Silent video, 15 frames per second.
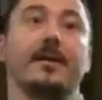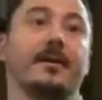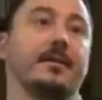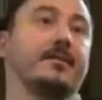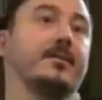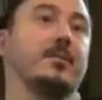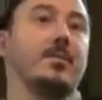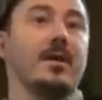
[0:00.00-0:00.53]

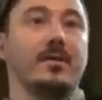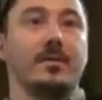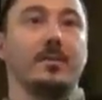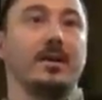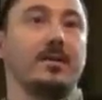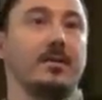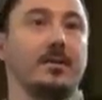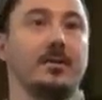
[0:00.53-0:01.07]
area, New
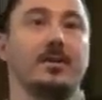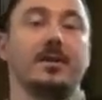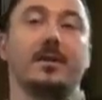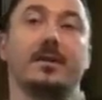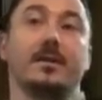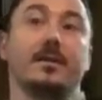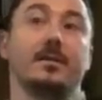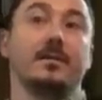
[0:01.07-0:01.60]
Bethlehem
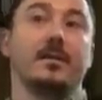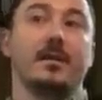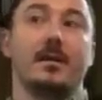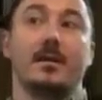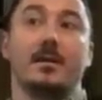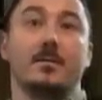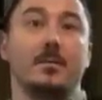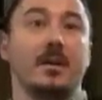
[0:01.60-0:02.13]
included,
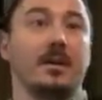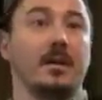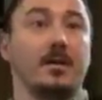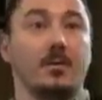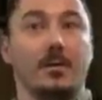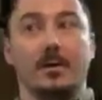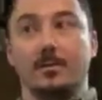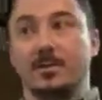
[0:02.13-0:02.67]
and
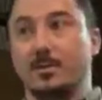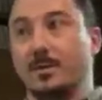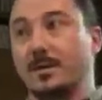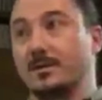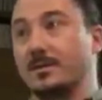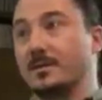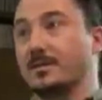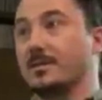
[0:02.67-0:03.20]
anywhere in
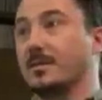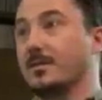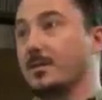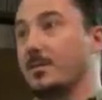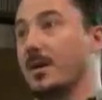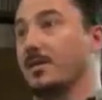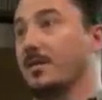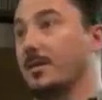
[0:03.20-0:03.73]
between distant
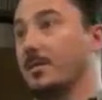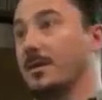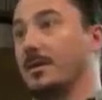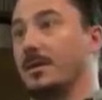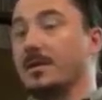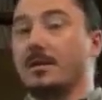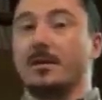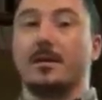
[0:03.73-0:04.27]
New Bethlehem
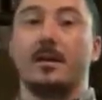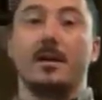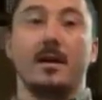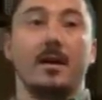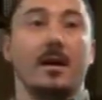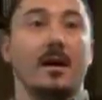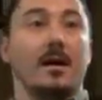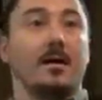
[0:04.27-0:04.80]
and here.
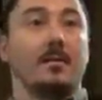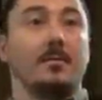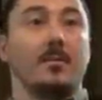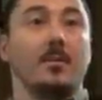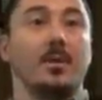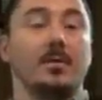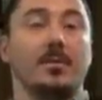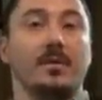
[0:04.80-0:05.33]

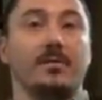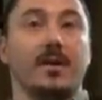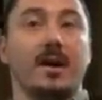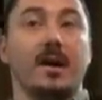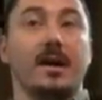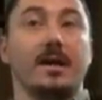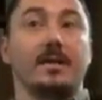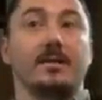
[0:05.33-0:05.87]
We
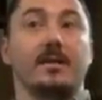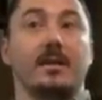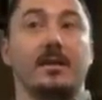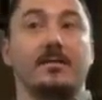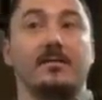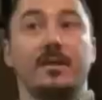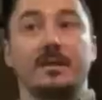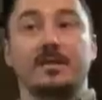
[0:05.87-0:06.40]
provide
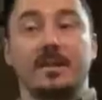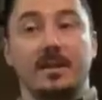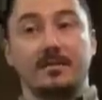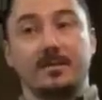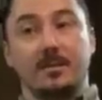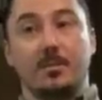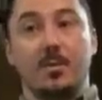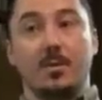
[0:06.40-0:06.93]
advanced
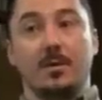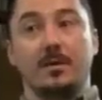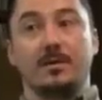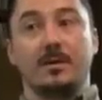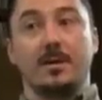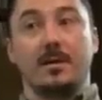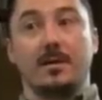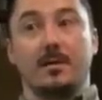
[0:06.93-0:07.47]
life
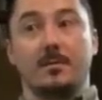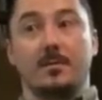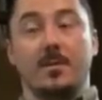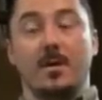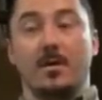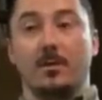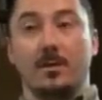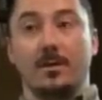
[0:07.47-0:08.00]
support.
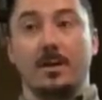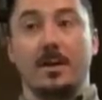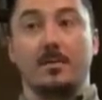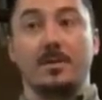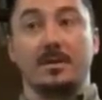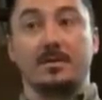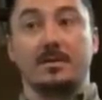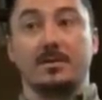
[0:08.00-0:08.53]
Our
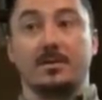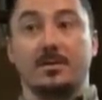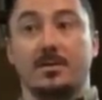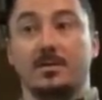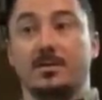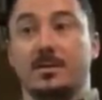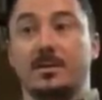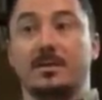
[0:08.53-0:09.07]
ambulances are
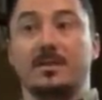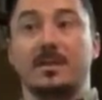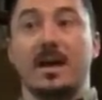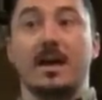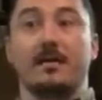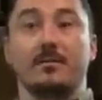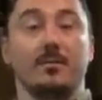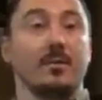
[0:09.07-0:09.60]
usually
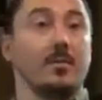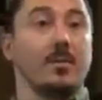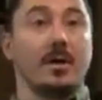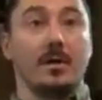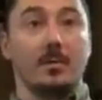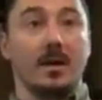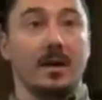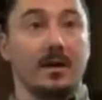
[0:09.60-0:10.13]
staffed with a
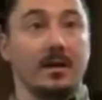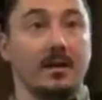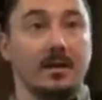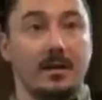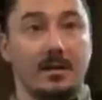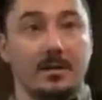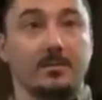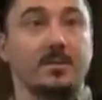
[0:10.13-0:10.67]
paramedic and
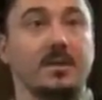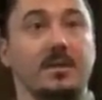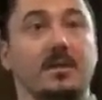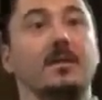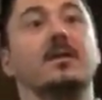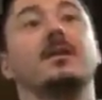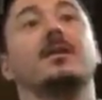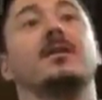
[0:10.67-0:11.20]
an EMT
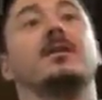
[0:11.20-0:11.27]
